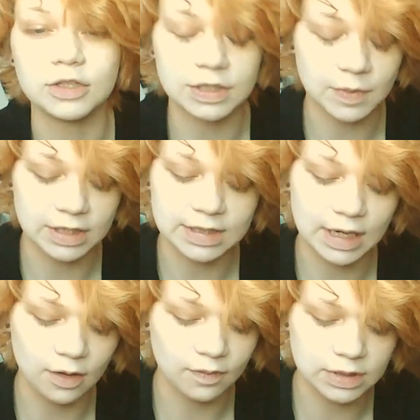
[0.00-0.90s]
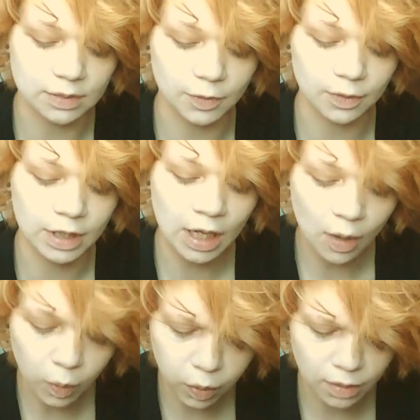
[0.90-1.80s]
just makes the hair visible.
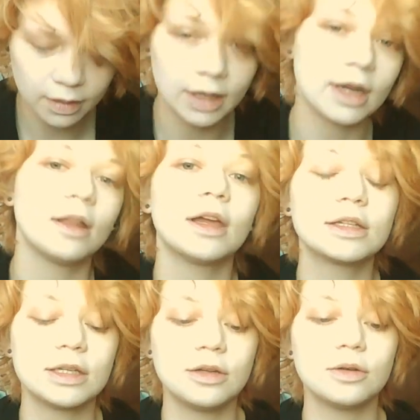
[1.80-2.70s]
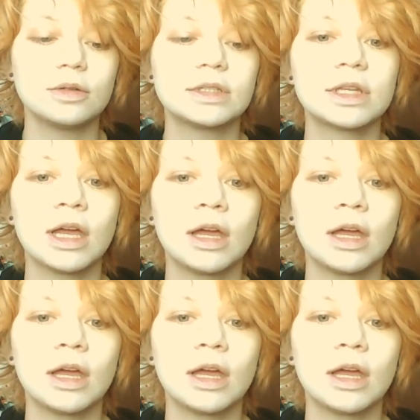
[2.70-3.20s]
And I like to use